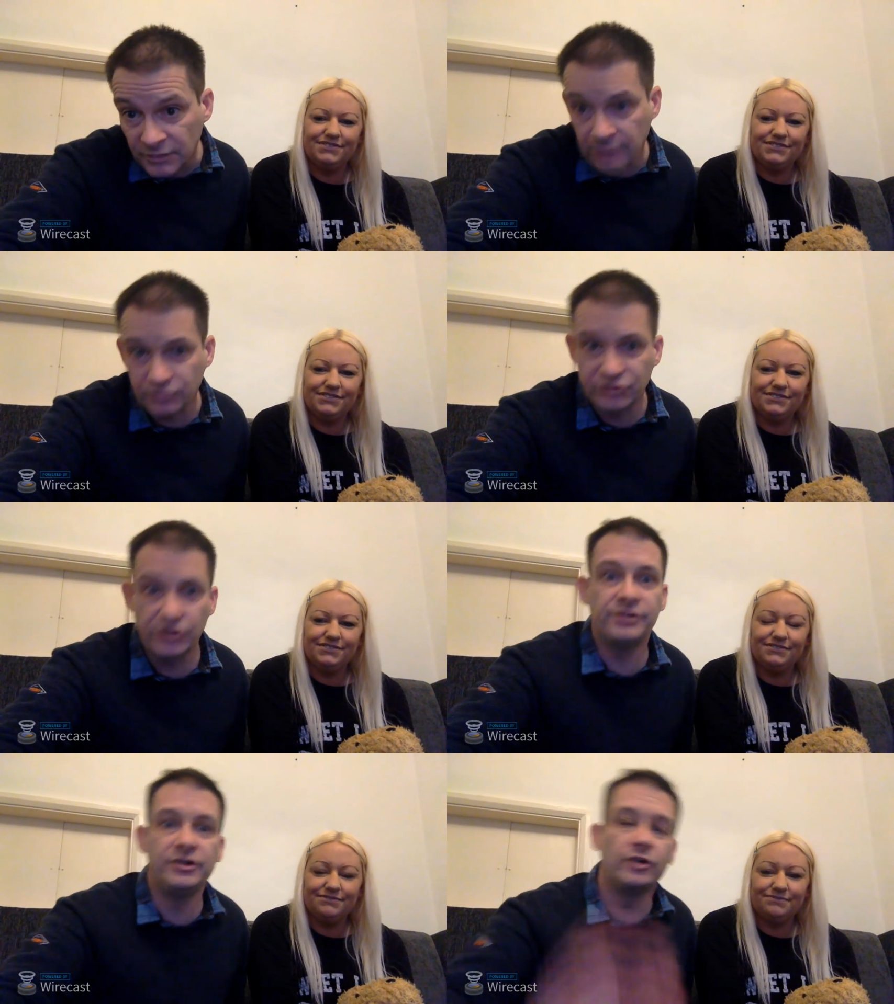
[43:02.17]
Speaker 1: And I'm
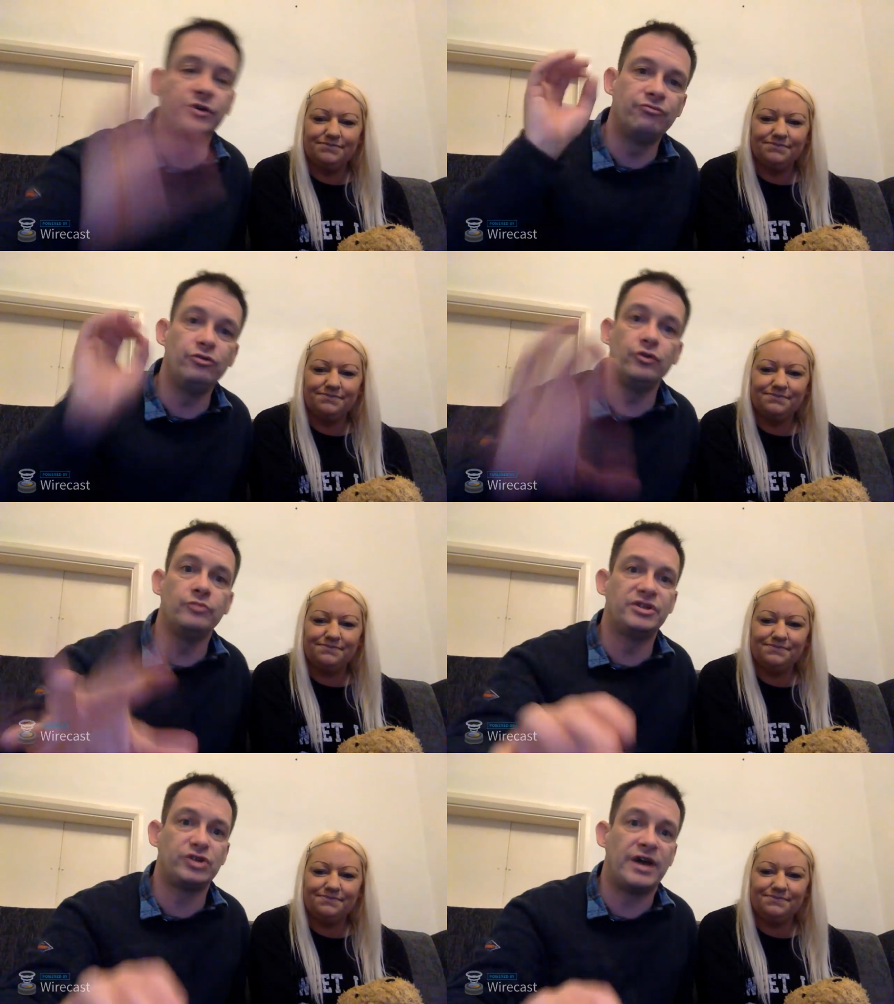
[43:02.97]
certainly not going to
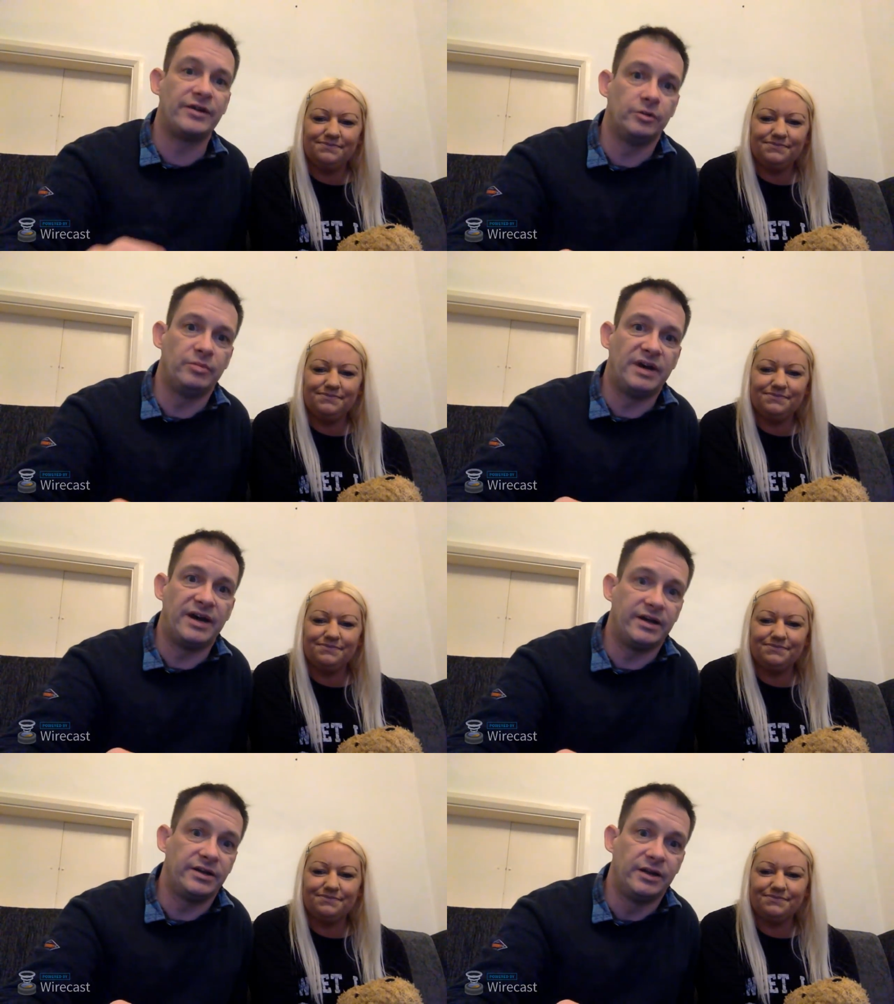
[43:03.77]
ruin my channel
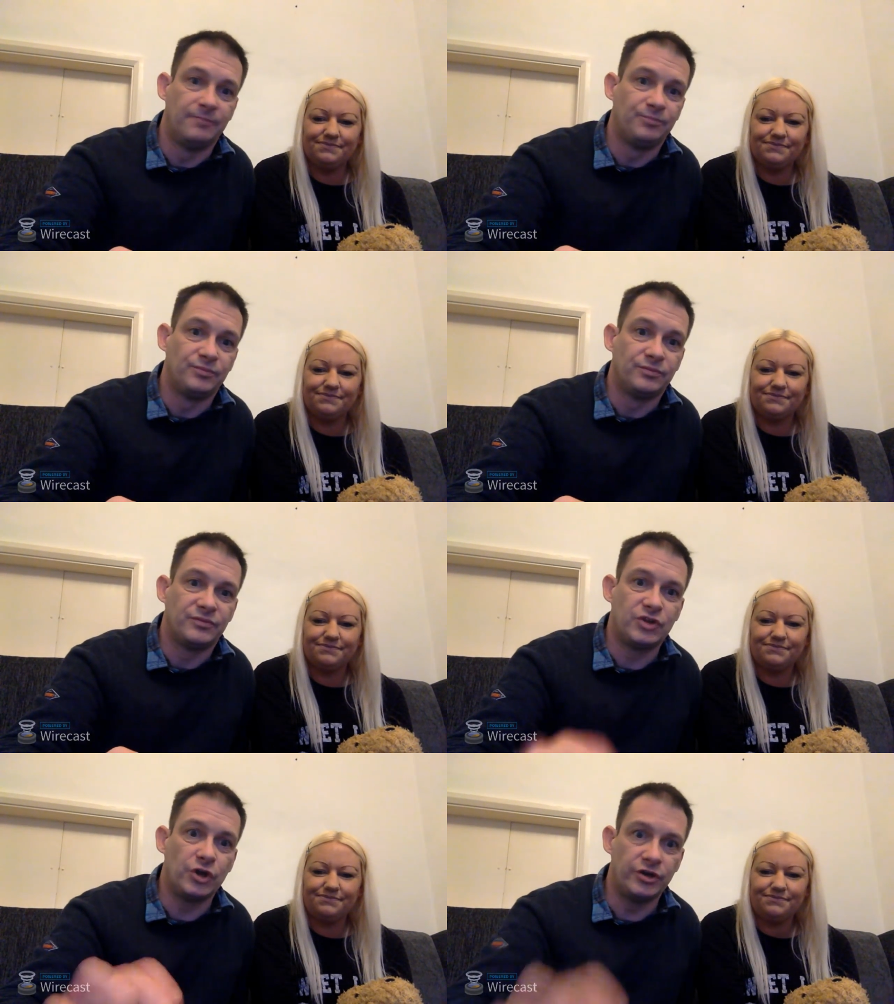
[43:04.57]
by
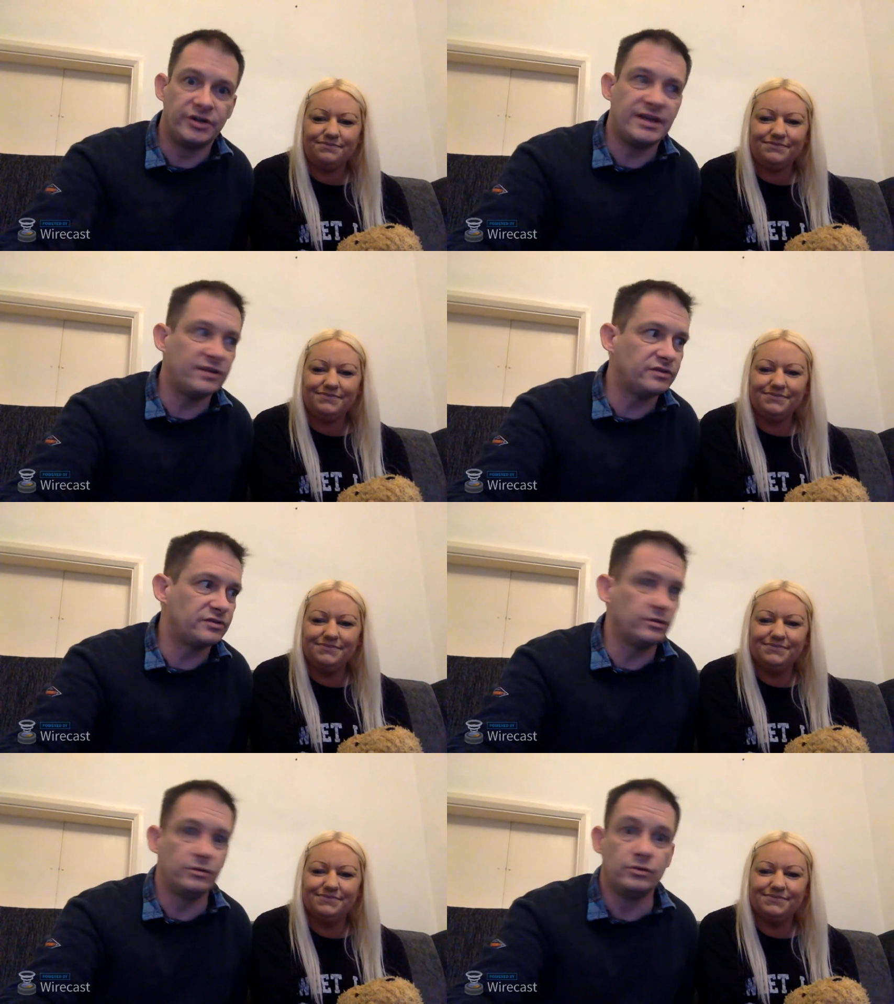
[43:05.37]
turning it
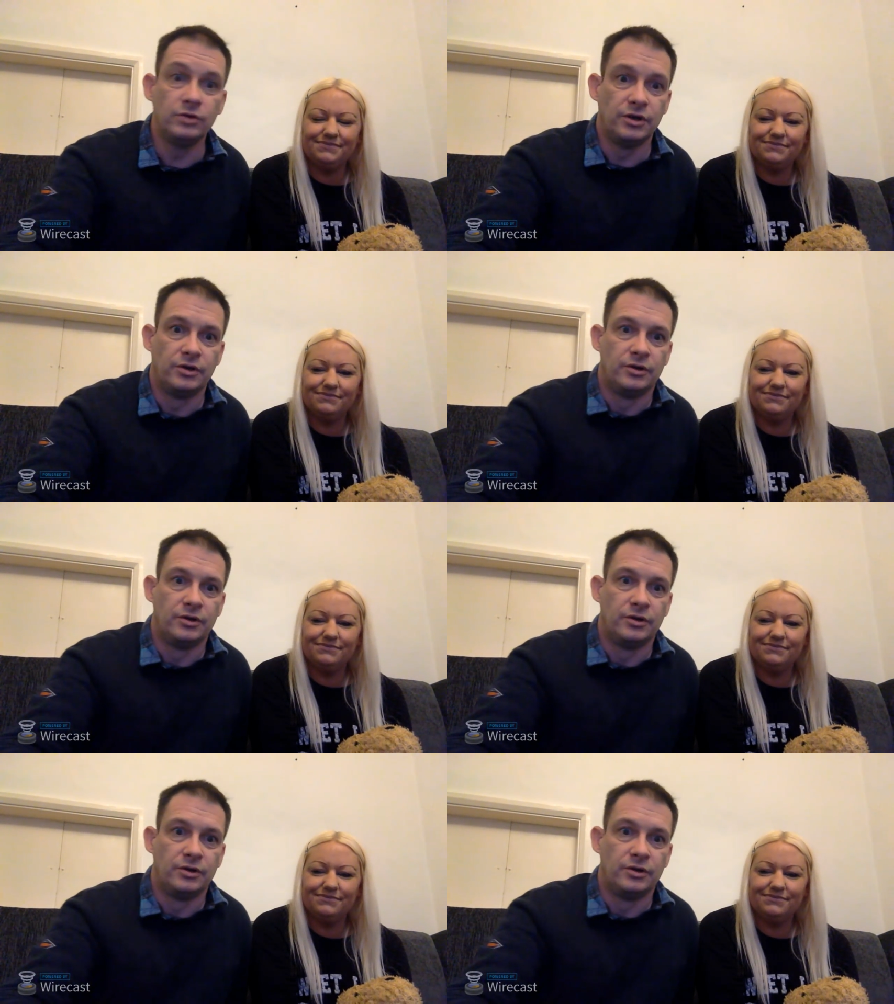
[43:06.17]
into,